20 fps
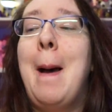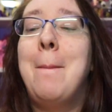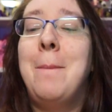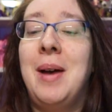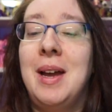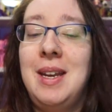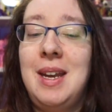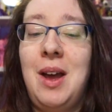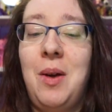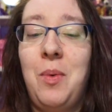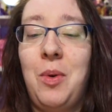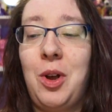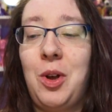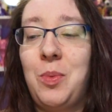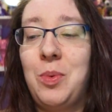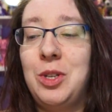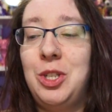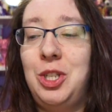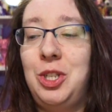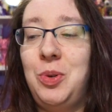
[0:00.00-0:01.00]
My
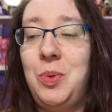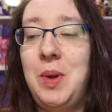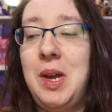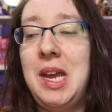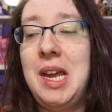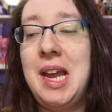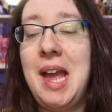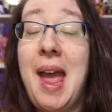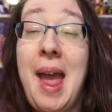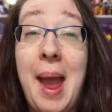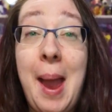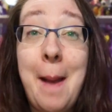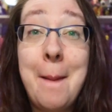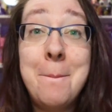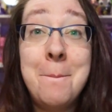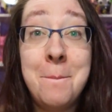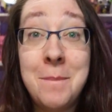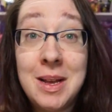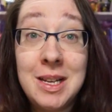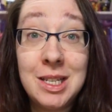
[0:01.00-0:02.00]
network was doing a
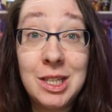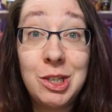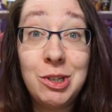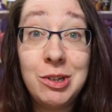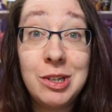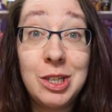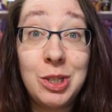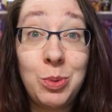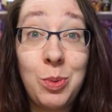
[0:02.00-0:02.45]
mystery